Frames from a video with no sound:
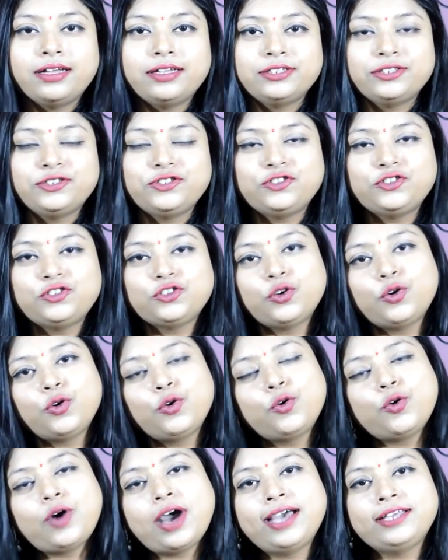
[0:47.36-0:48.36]

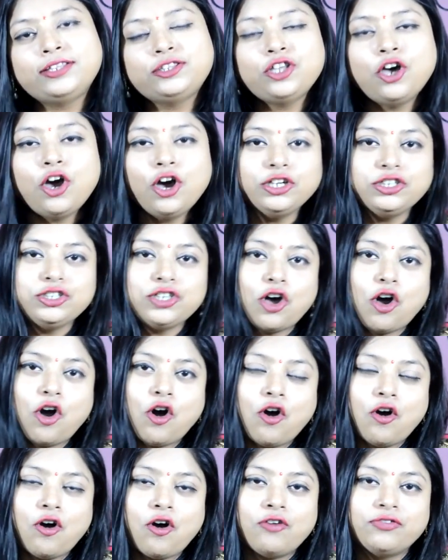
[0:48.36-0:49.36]
So I thought
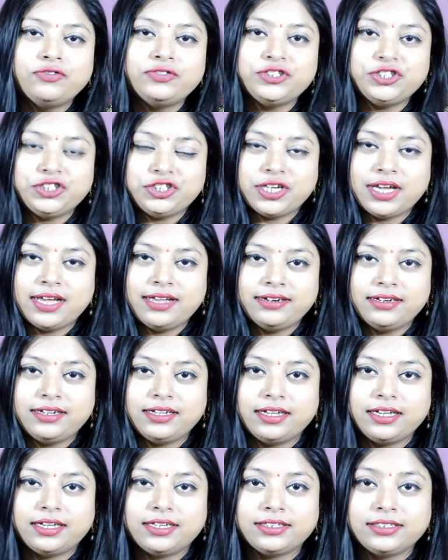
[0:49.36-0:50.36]
of
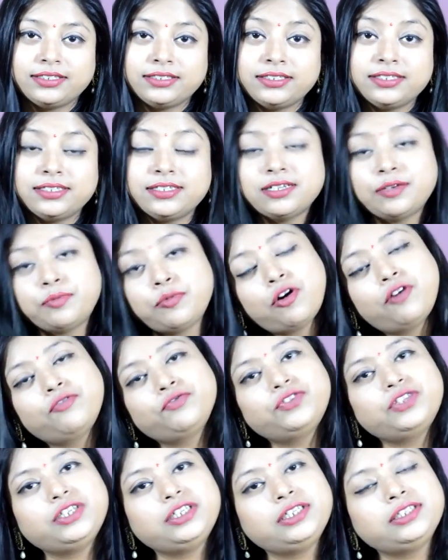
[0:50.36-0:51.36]
sharing some
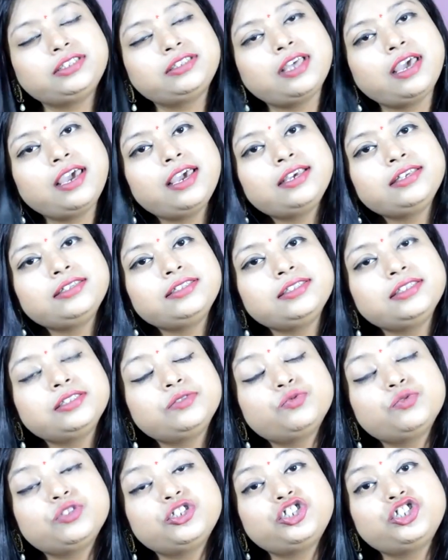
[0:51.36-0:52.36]
of the things
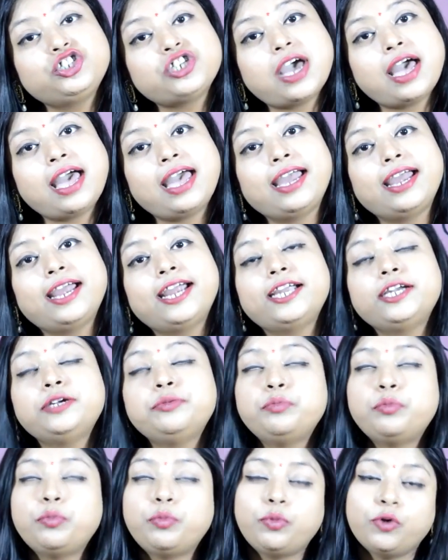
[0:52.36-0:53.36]
which I
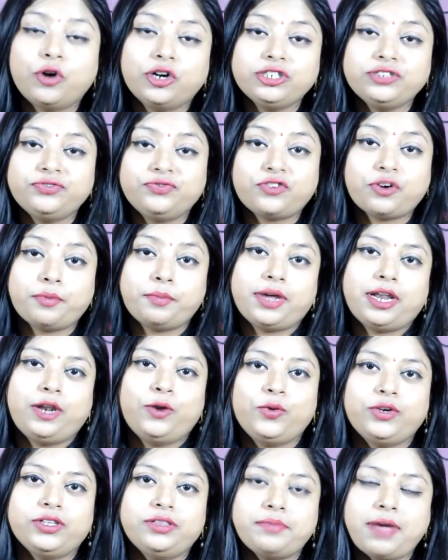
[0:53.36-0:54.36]
had bought from my
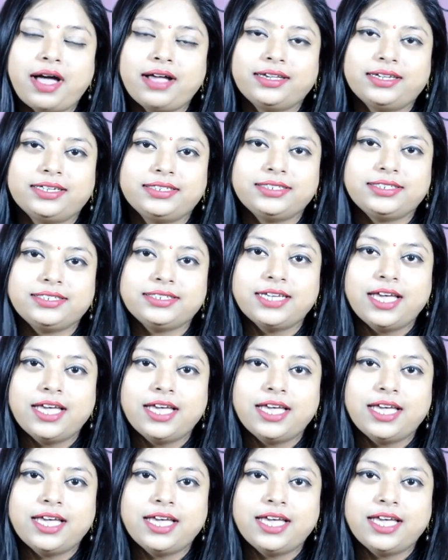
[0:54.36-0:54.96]
local market.